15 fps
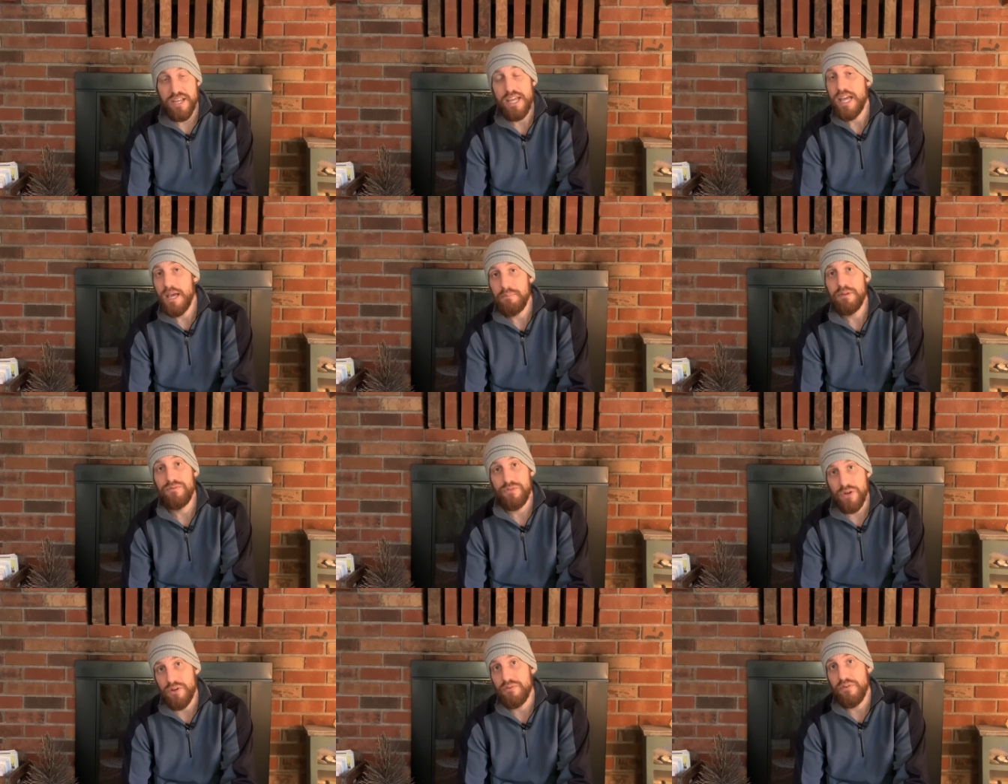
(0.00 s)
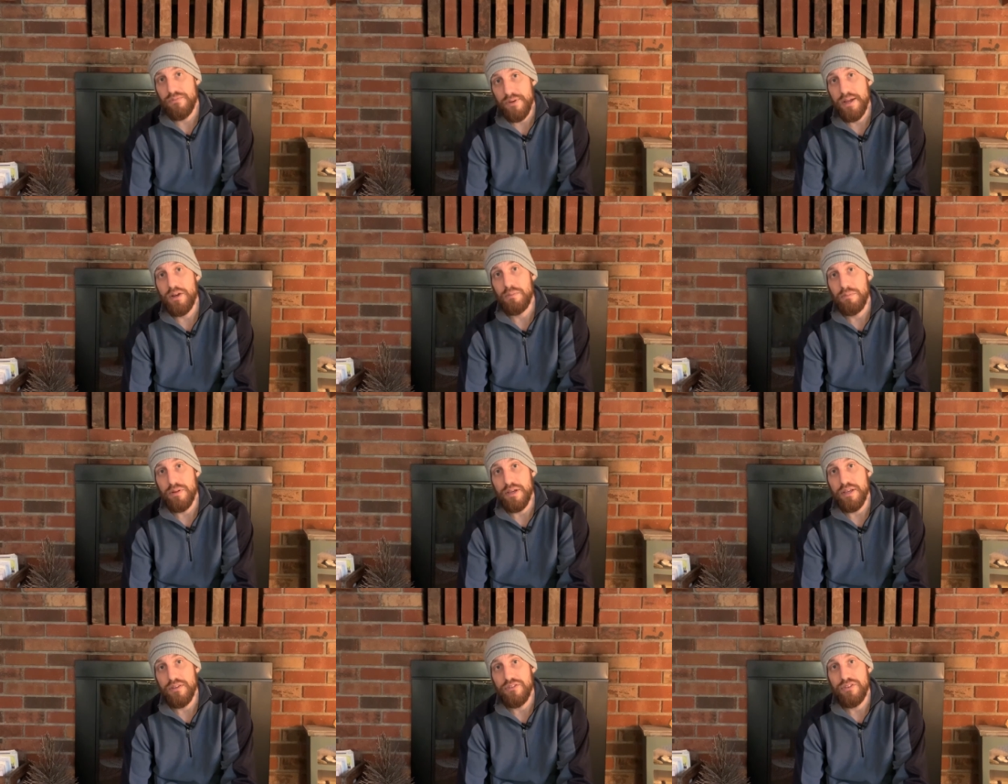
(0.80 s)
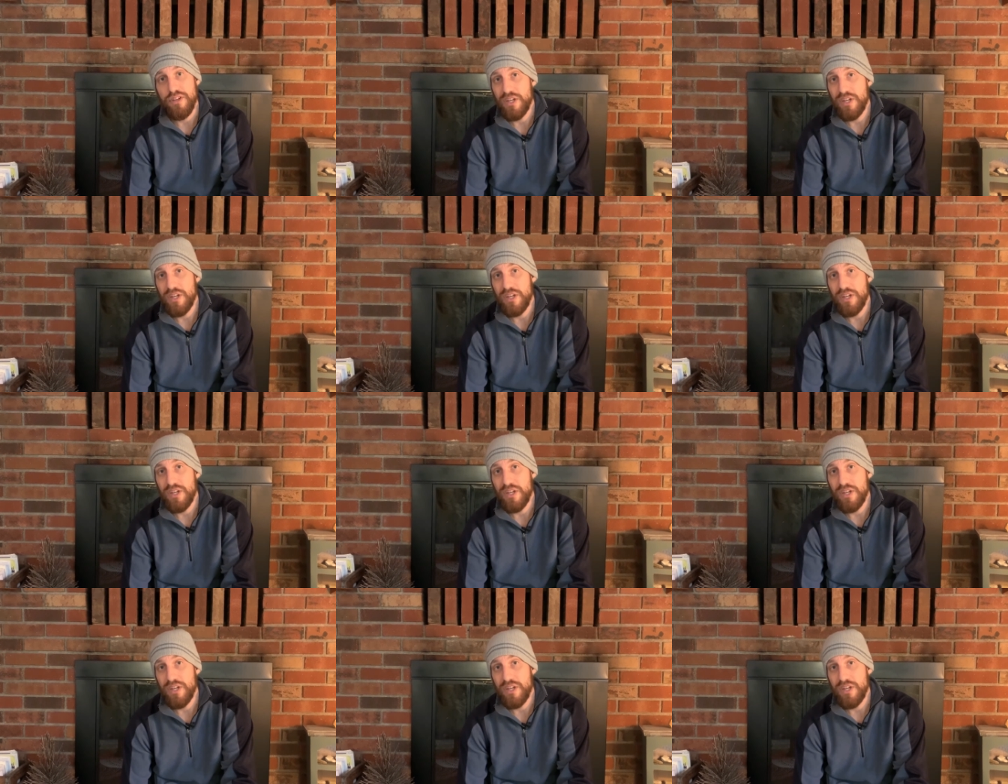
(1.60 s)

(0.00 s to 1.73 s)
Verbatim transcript: I am in front of a fireplace.